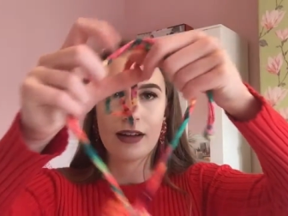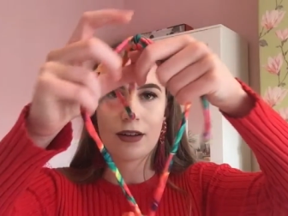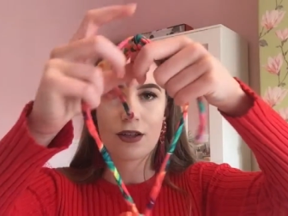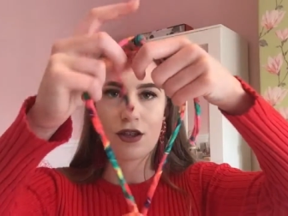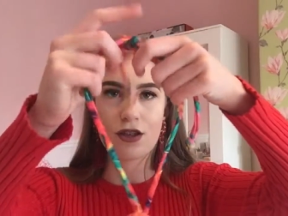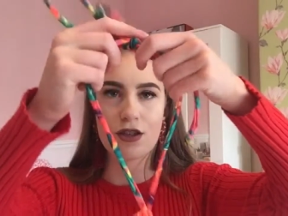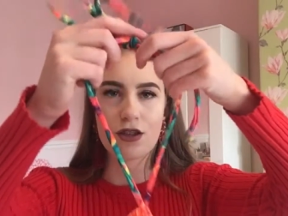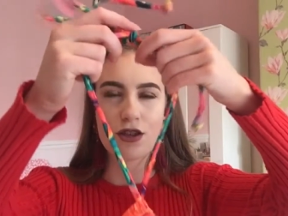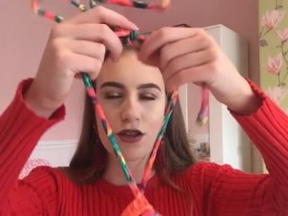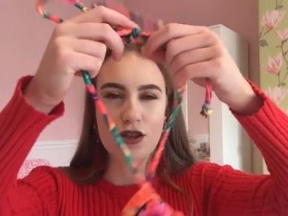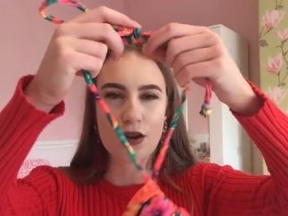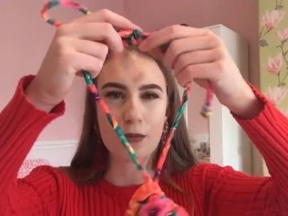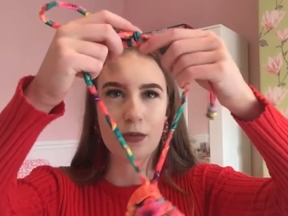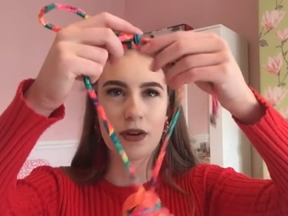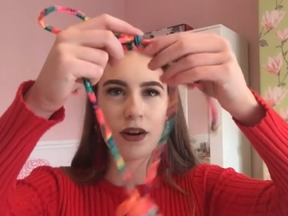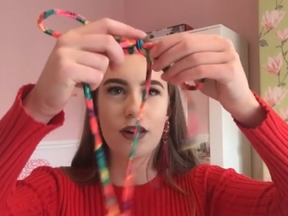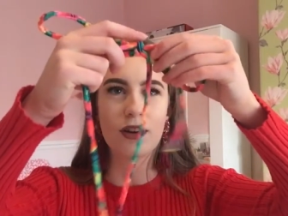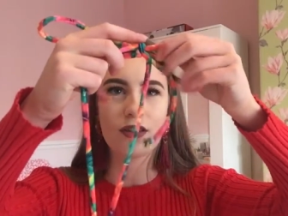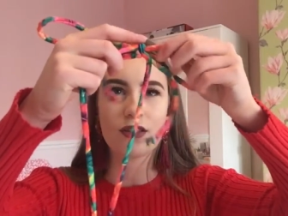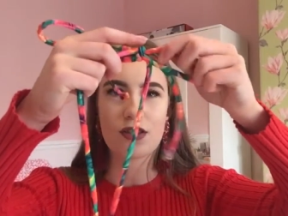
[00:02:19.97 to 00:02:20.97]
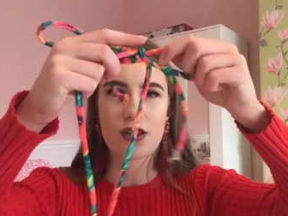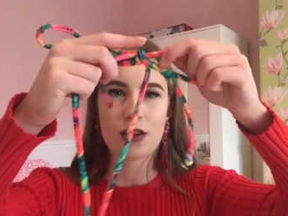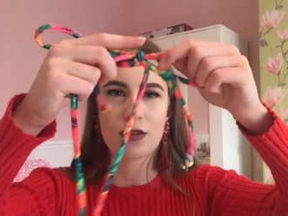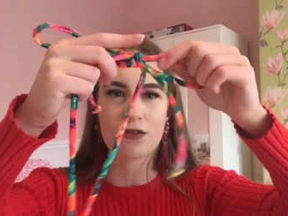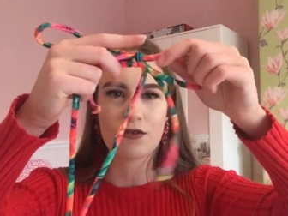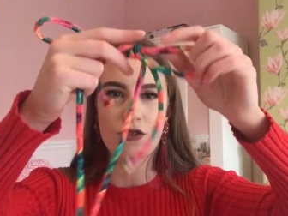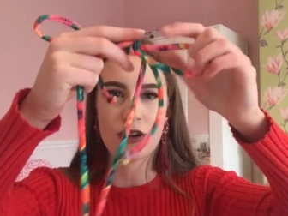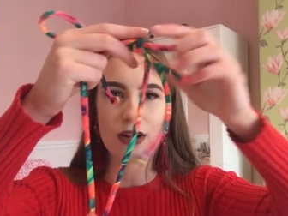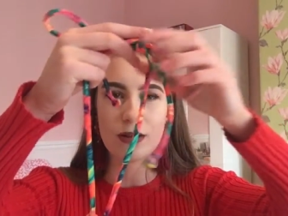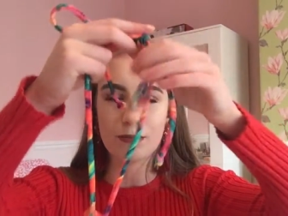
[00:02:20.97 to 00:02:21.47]
sh sh shall I put it? Shall I
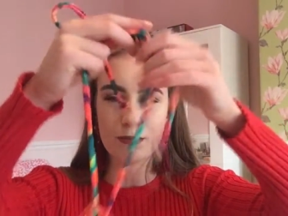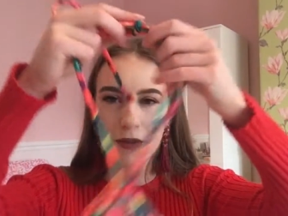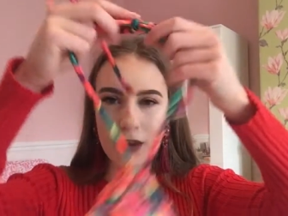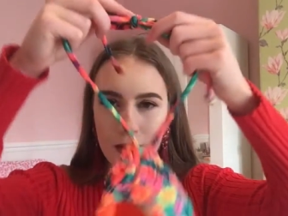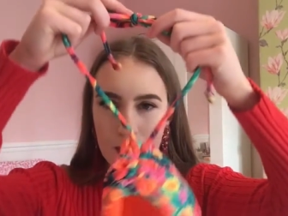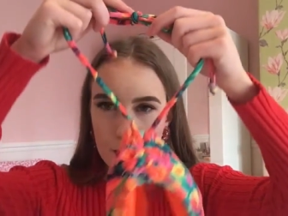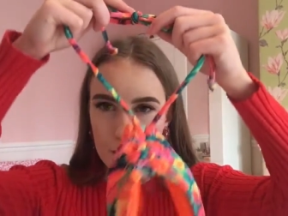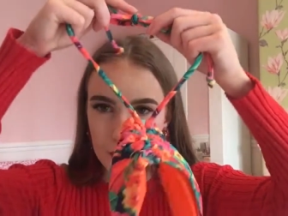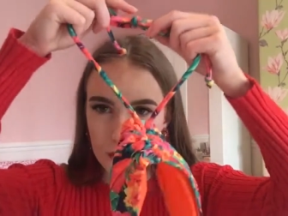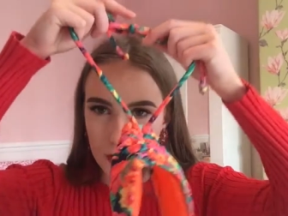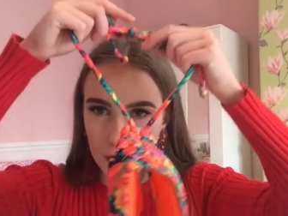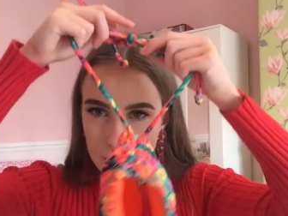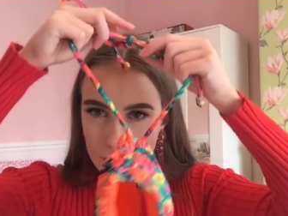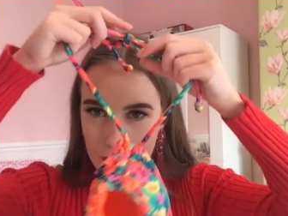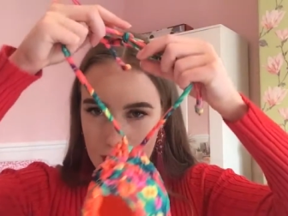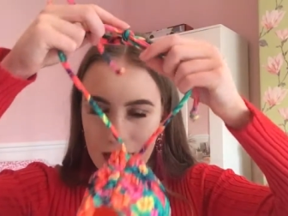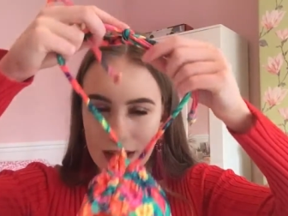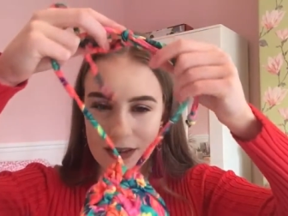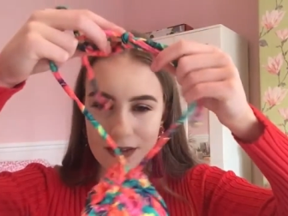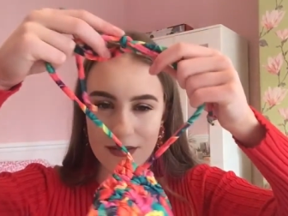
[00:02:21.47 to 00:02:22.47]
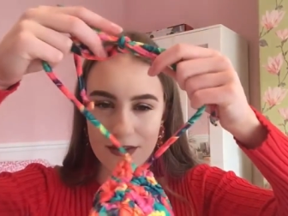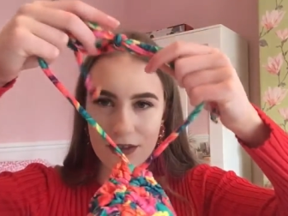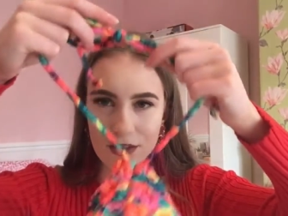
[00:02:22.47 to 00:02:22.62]
try and put it on my head?